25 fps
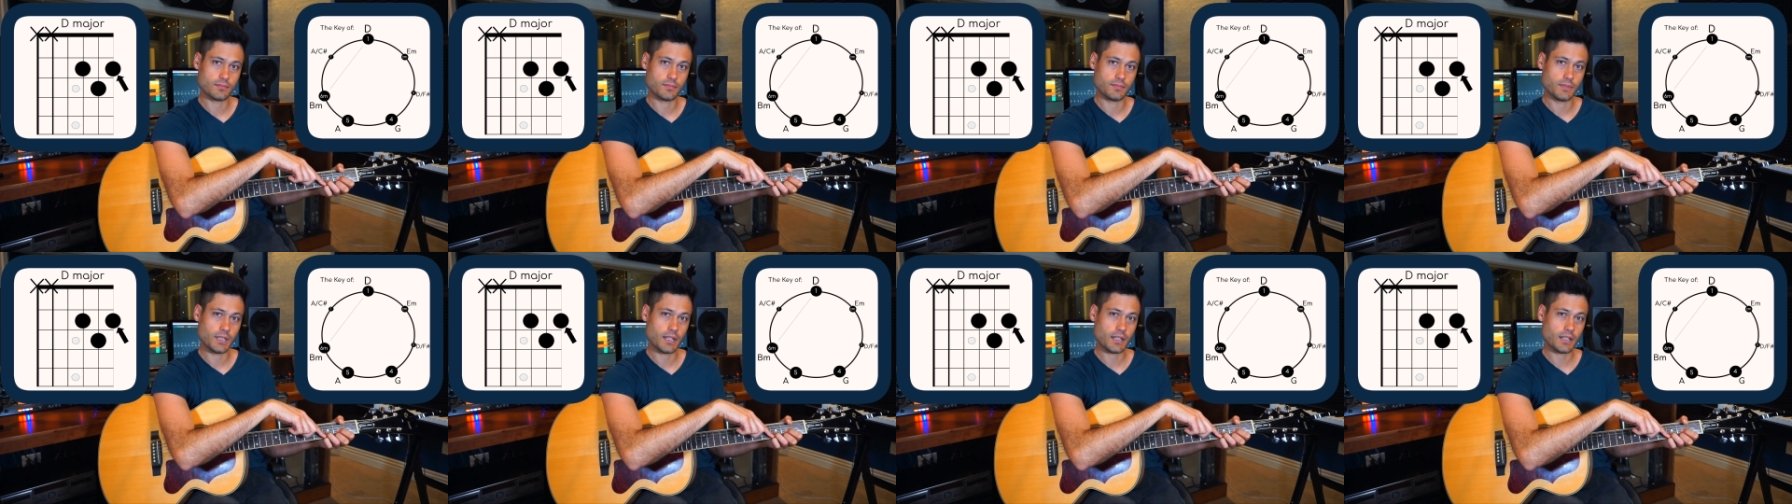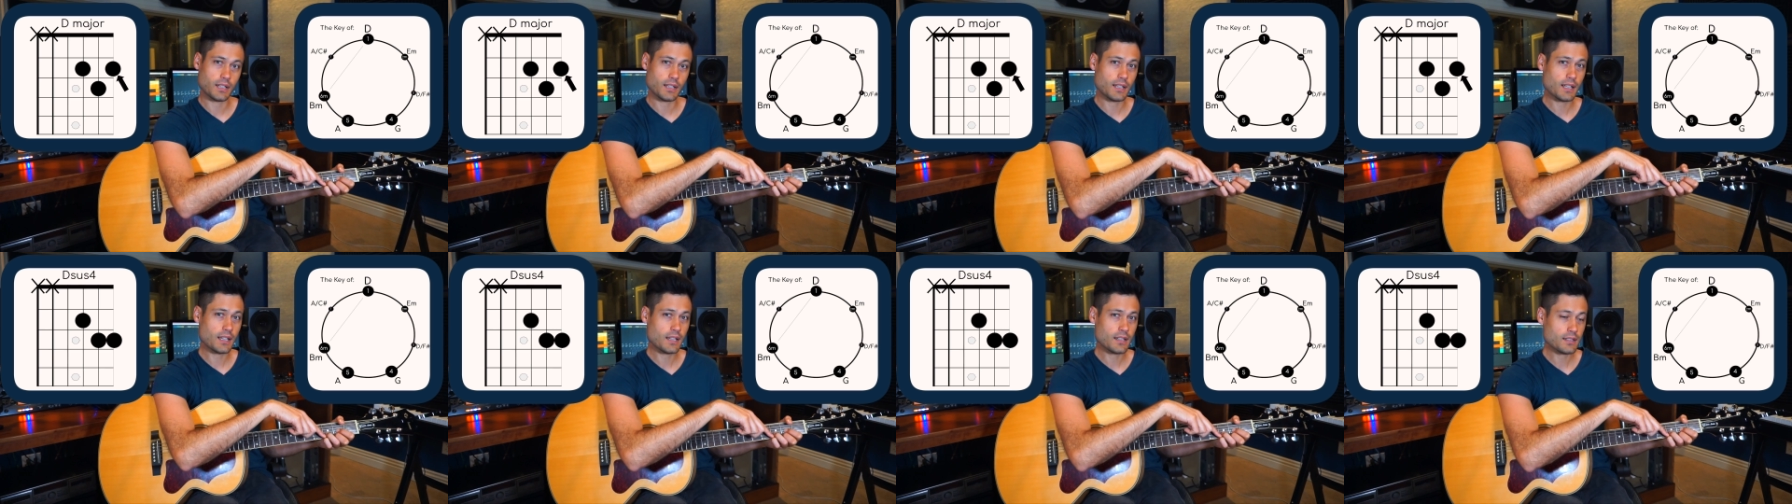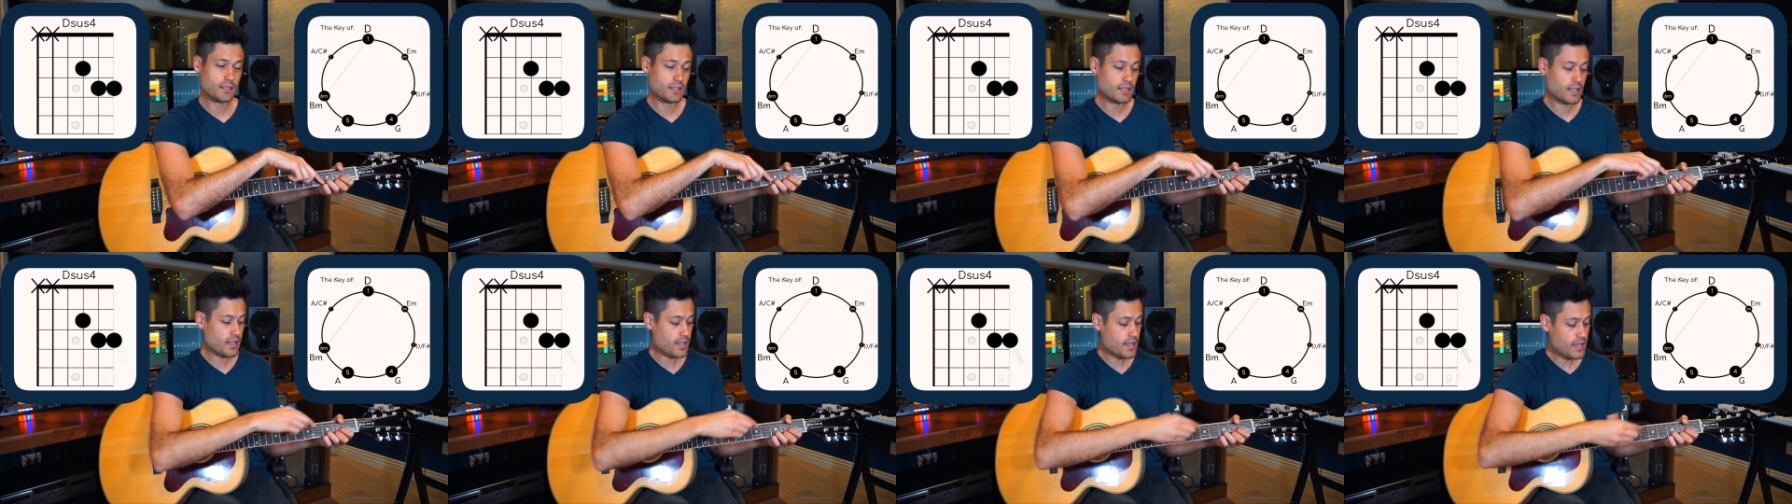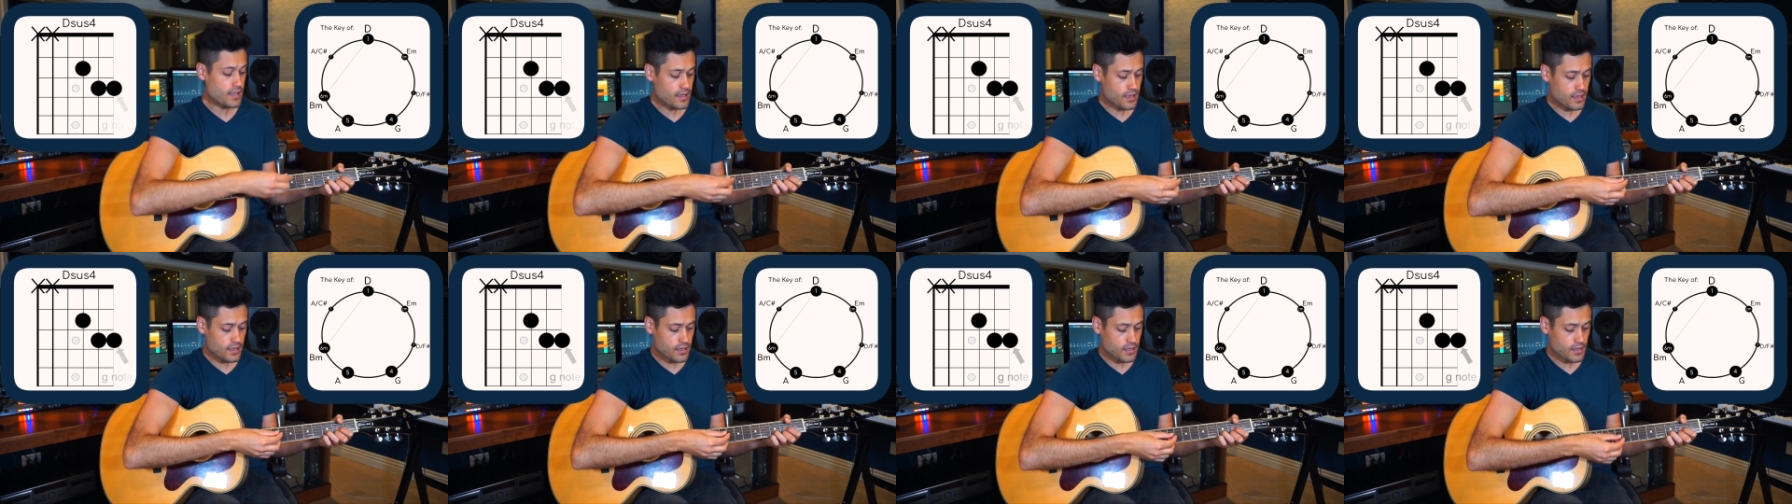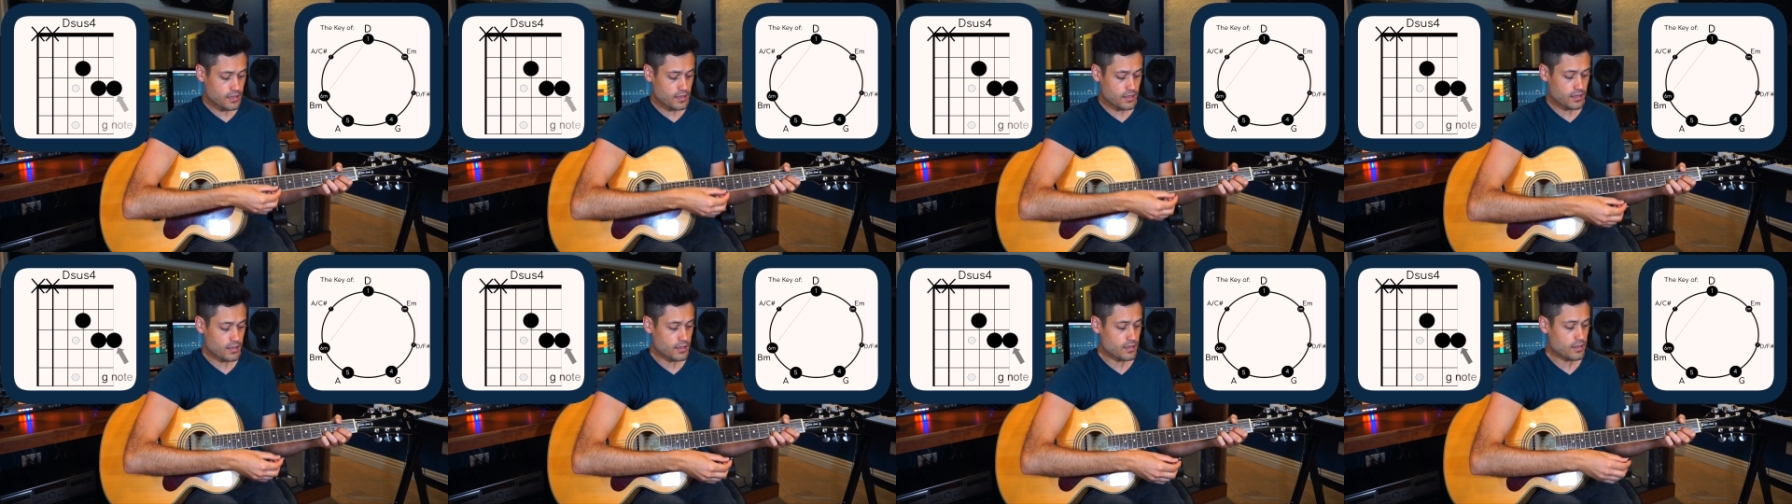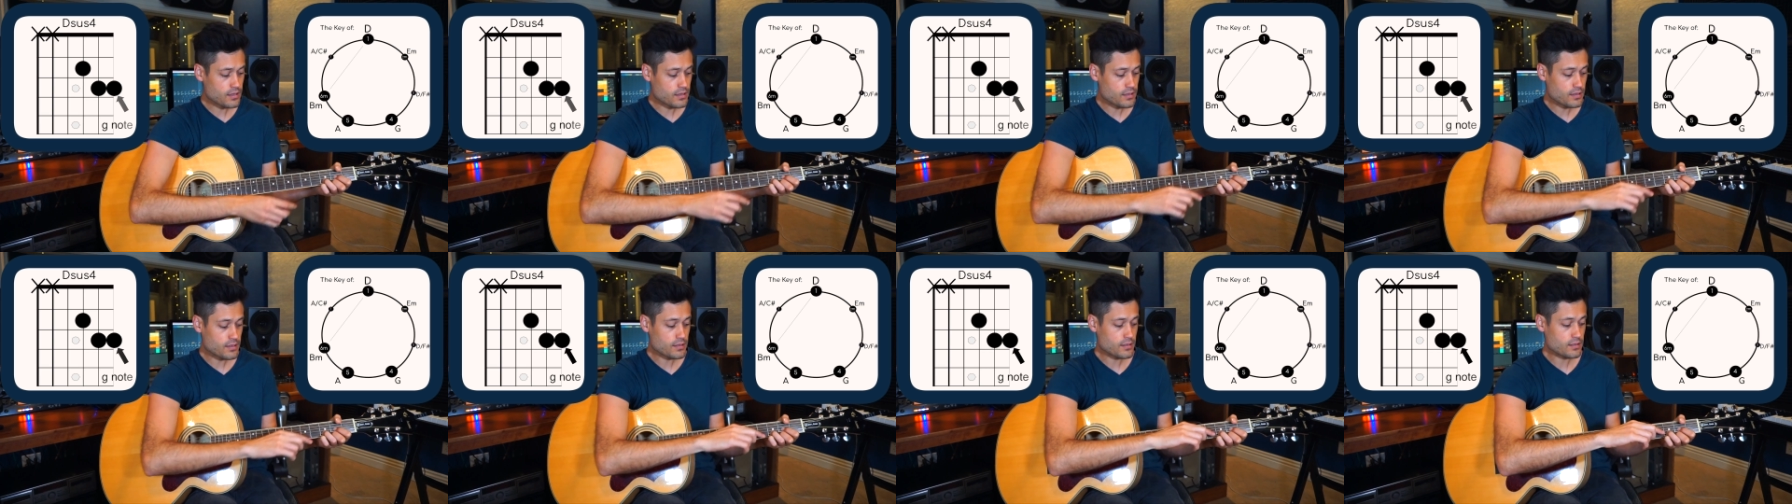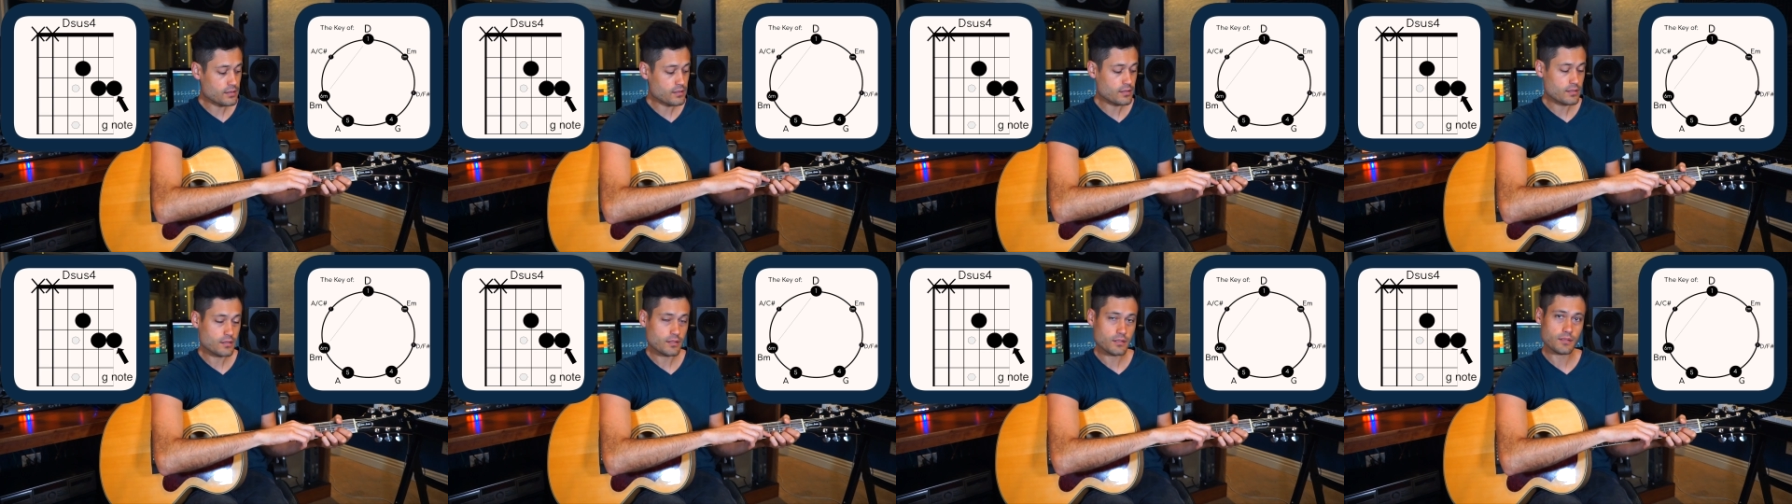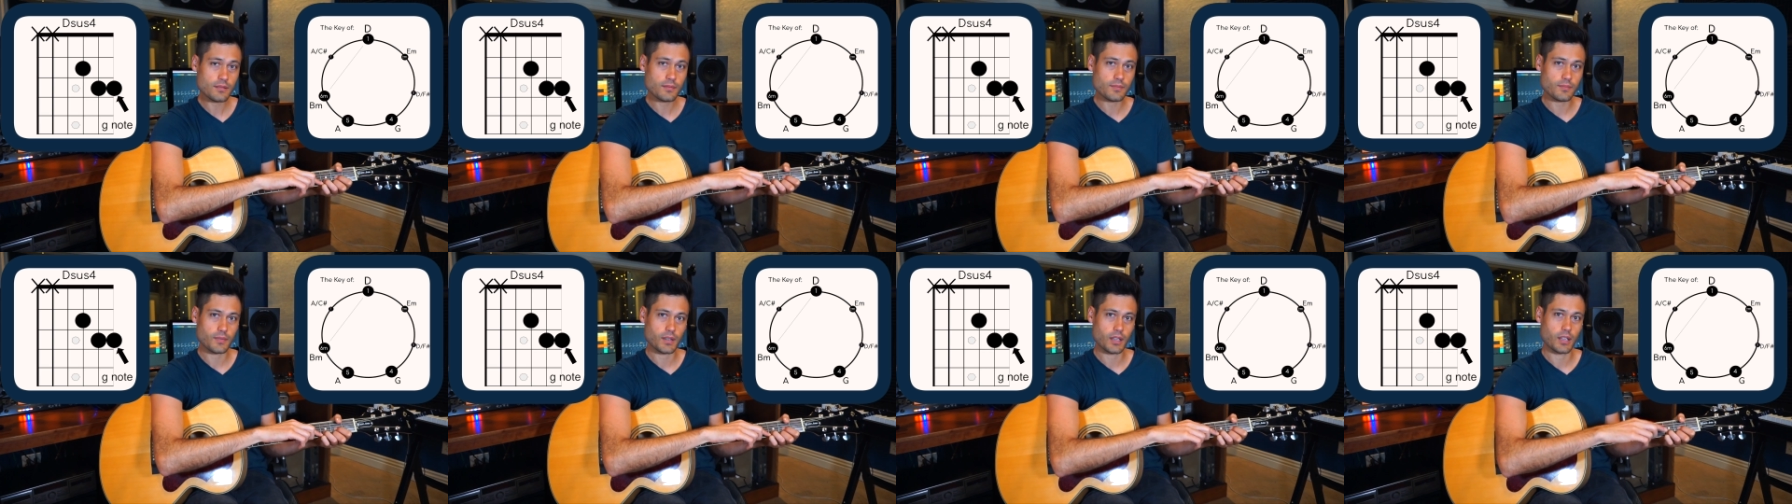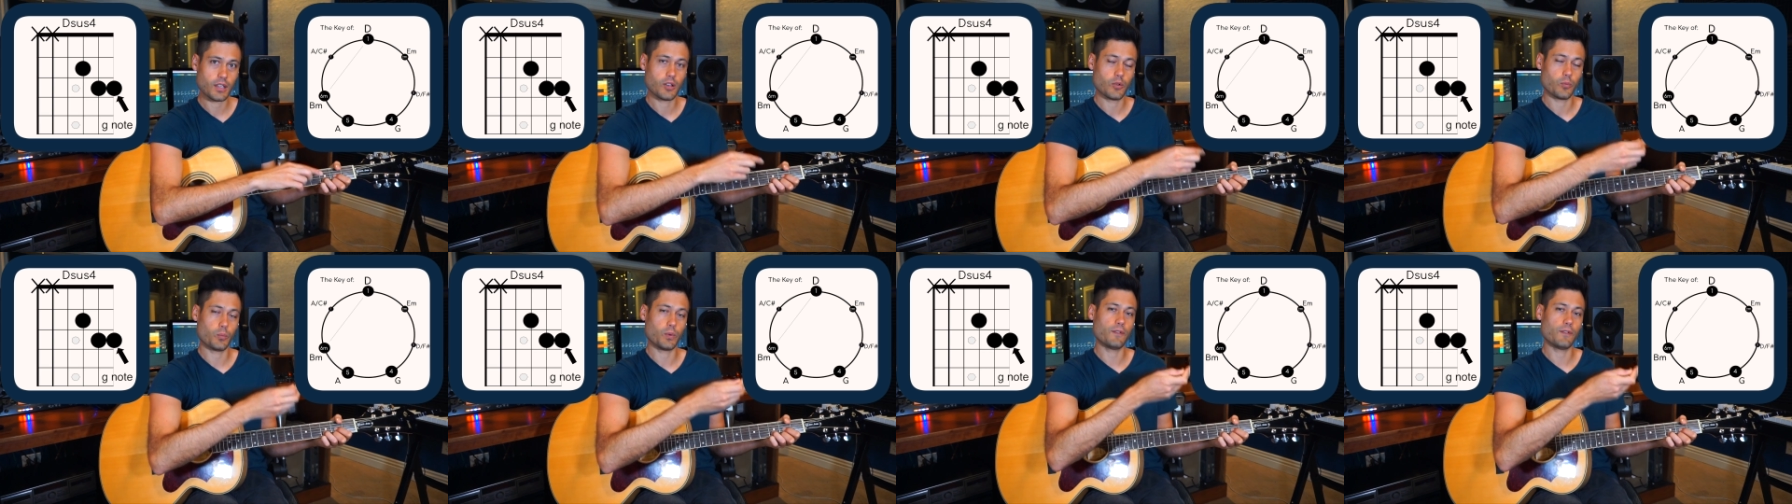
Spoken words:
da da da da,